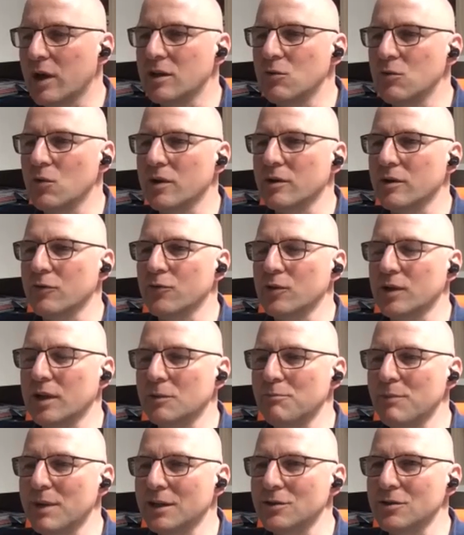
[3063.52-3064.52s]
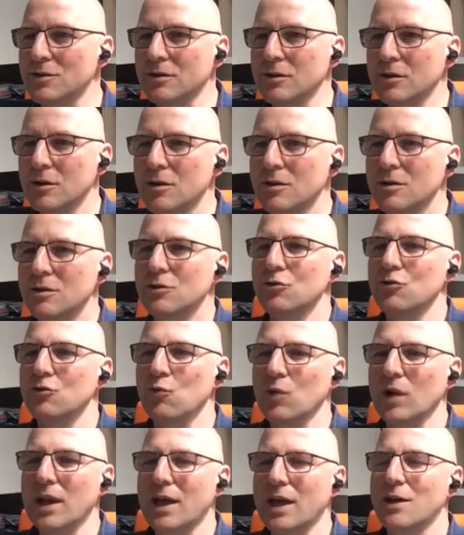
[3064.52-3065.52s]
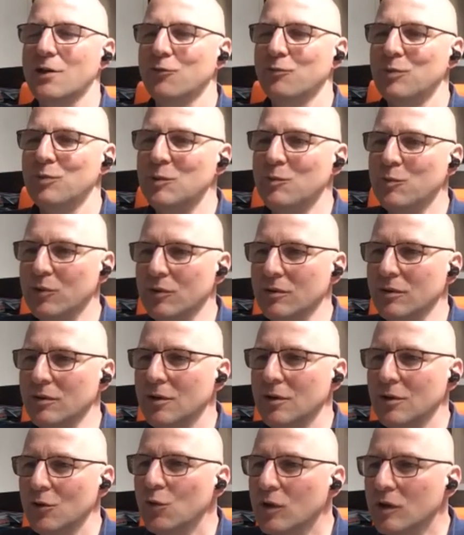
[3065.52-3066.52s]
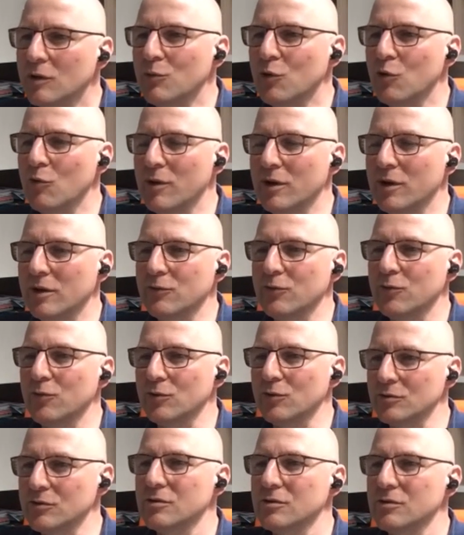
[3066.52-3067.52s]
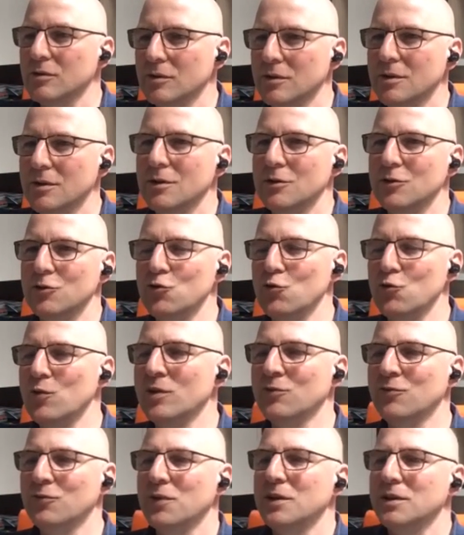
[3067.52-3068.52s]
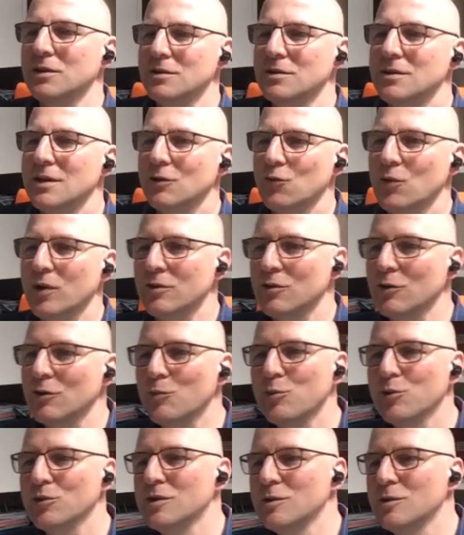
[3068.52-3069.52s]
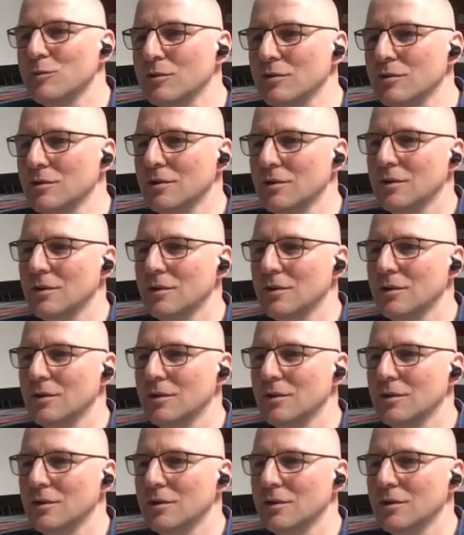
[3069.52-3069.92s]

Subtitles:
anywhere for that matter, you will have people with mobile phones doing things that were not possible